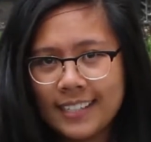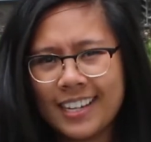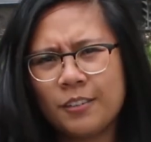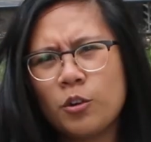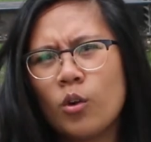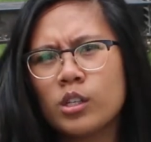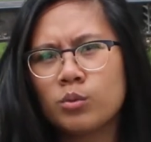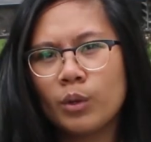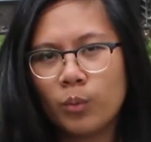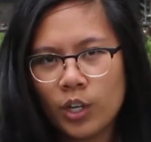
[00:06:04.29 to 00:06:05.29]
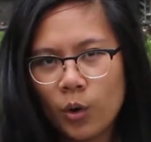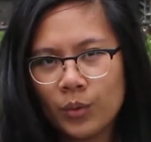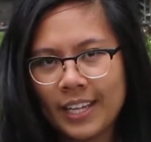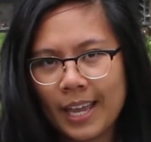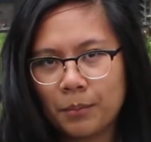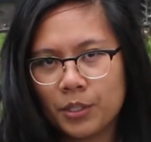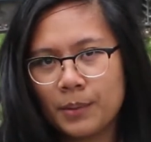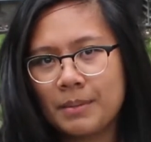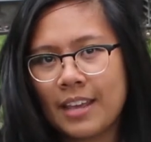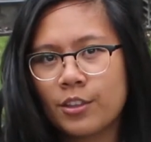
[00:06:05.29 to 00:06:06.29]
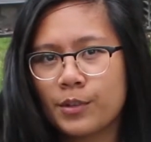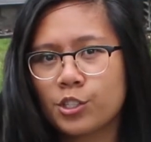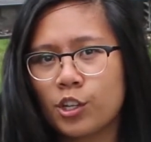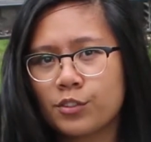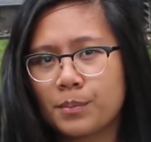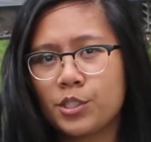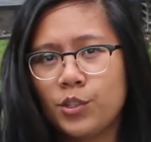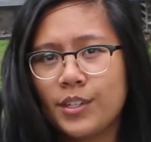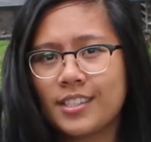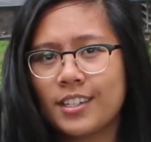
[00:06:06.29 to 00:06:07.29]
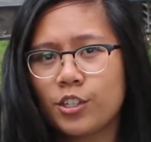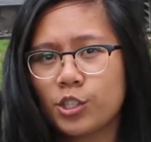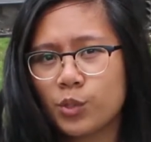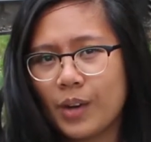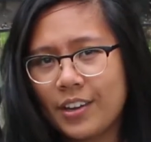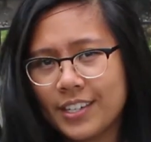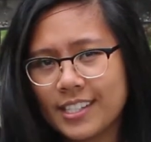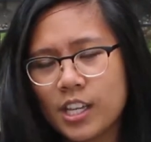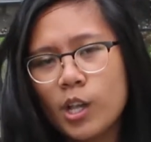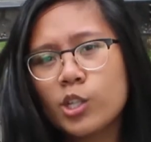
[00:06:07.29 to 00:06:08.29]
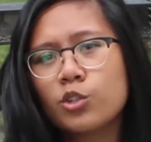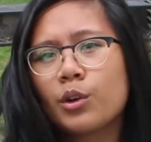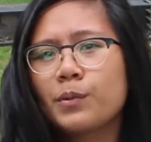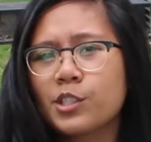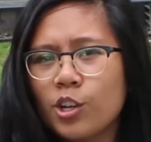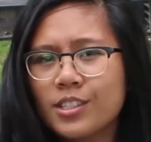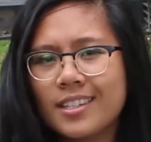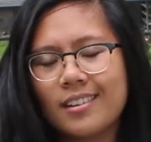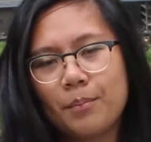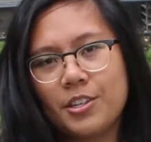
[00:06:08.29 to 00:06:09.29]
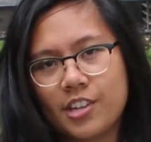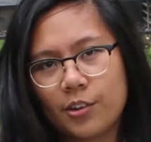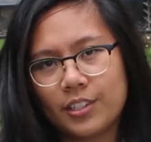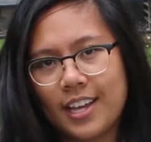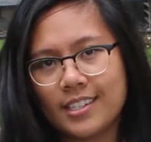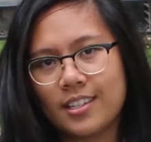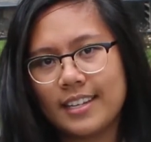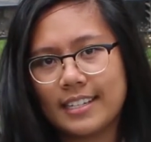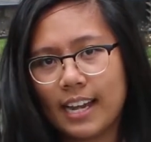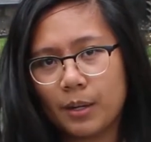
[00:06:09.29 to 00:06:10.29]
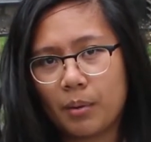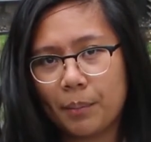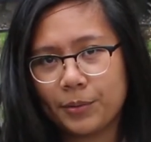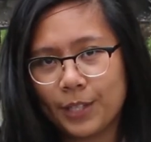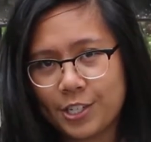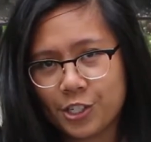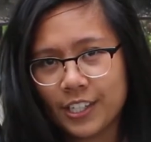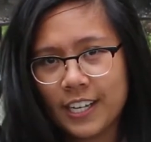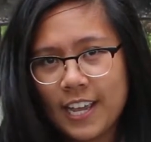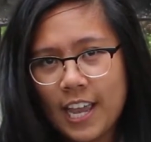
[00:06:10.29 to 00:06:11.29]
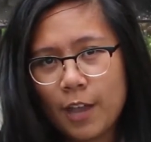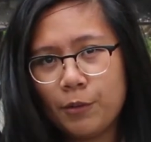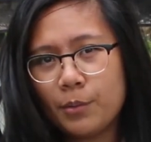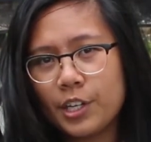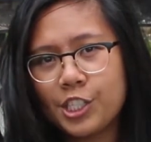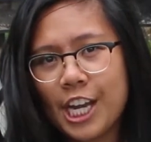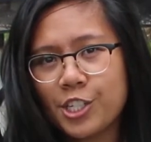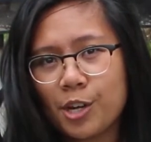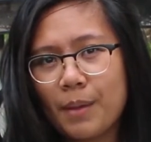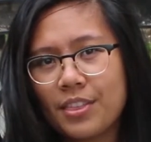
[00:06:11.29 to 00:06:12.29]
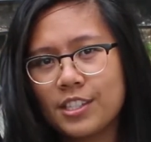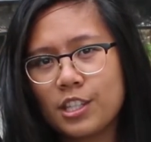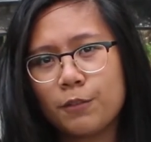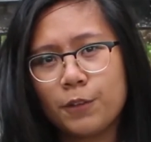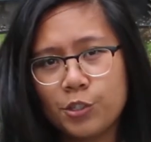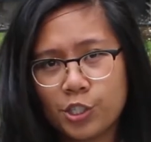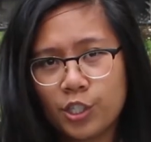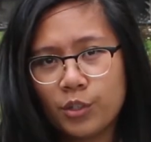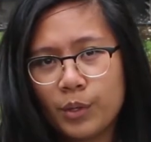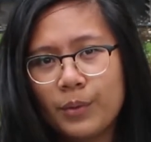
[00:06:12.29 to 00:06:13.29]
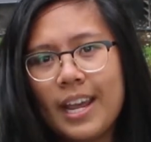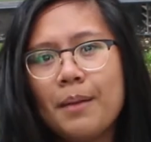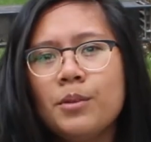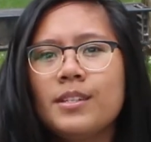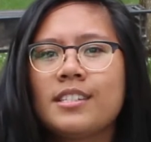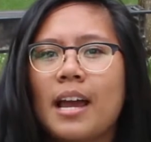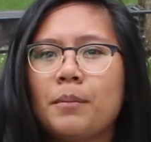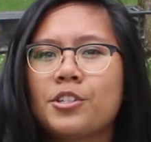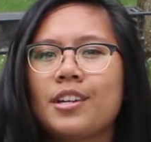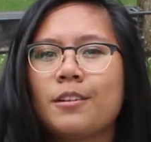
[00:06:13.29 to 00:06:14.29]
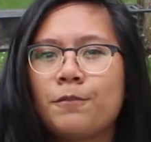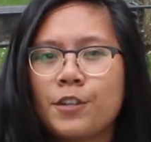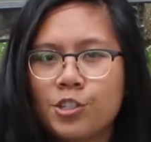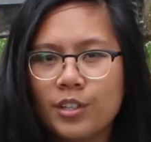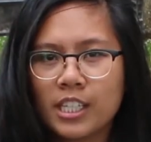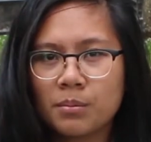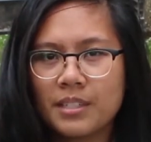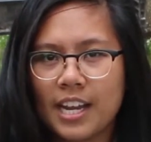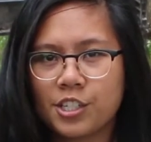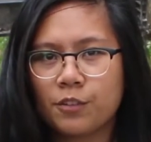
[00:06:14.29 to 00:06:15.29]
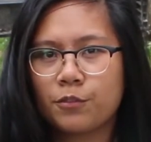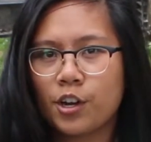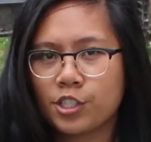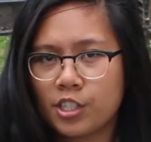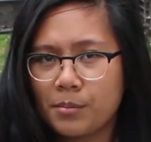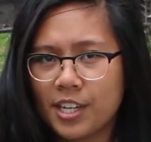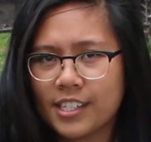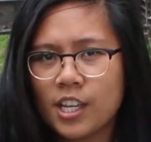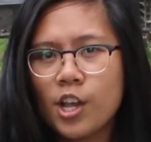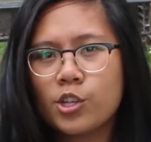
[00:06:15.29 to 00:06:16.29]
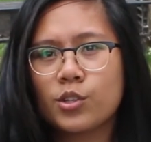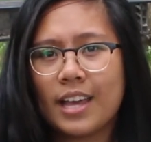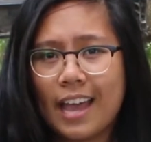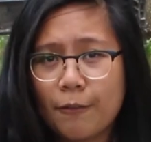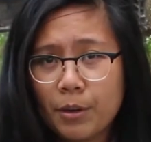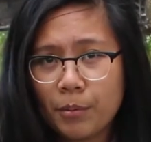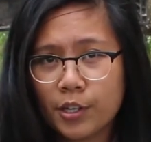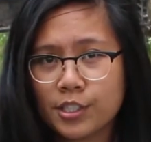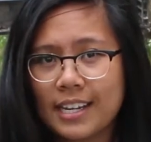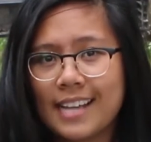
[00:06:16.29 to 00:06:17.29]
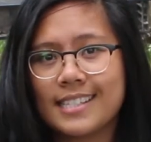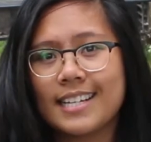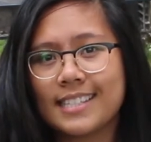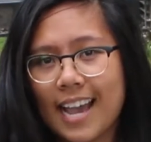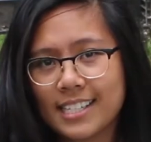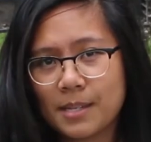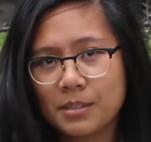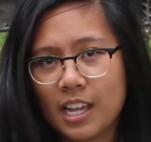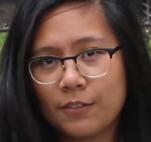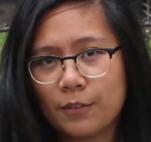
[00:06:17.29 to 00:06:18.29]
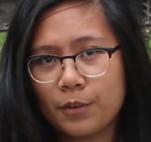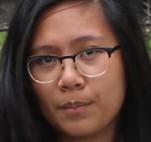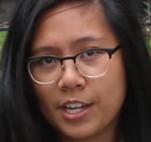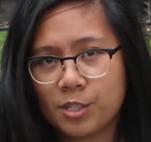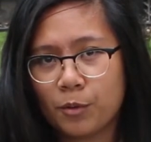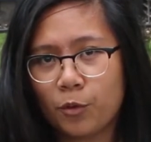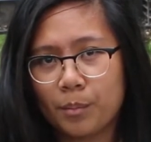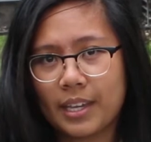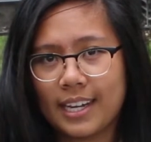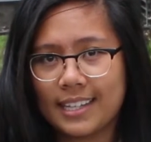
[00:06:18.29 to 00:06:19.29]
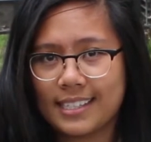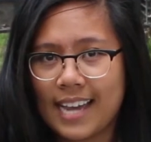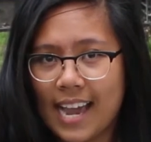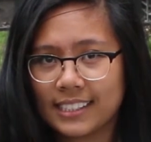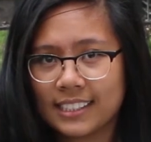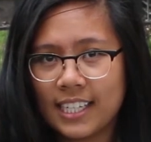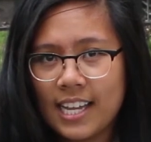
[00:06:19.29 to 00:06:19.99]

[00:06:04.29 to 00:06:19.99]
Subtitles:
Now, of course, we were only able to obtain the results from students and adults around us, so our results cannot be generalized to the entire population. If we were to change our methods in the future, we would aim to establish an official explanation for our subjects so that every person has the exact same set of information before beginning the task.